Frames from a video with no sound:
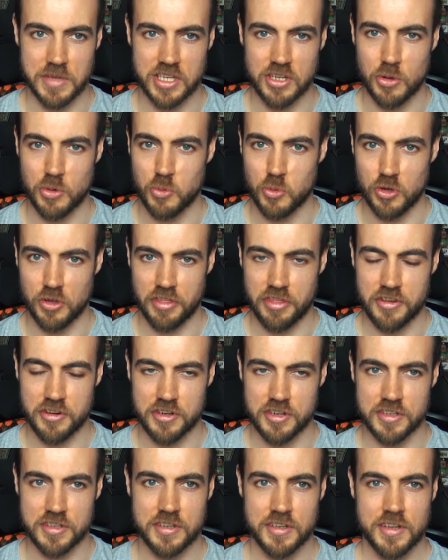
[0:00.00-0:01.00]
They got world
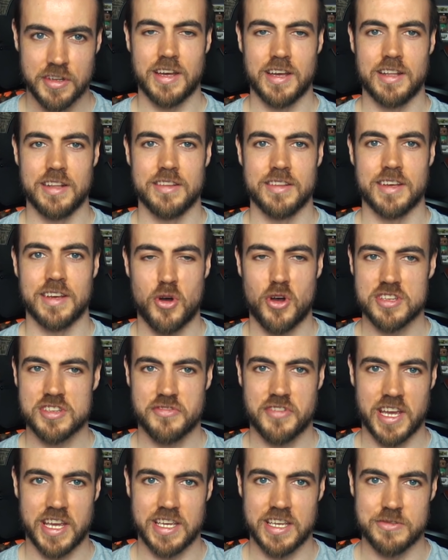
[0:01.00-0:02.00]
third, and the boss
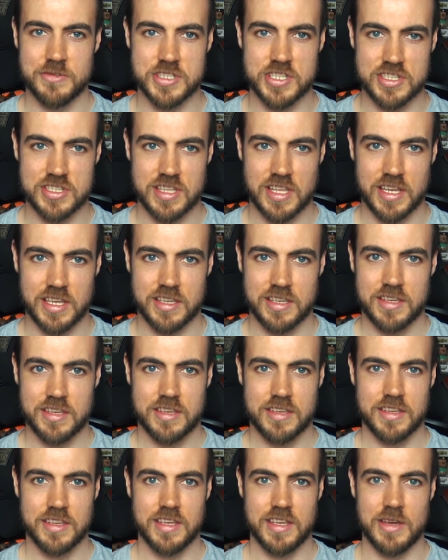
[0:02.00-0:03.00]
fight, it was just
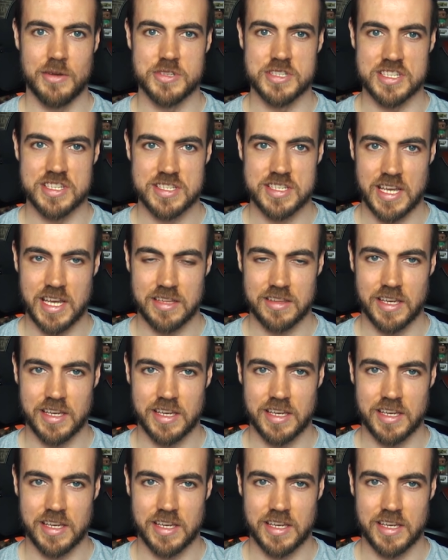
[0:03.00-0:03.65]
it was insane.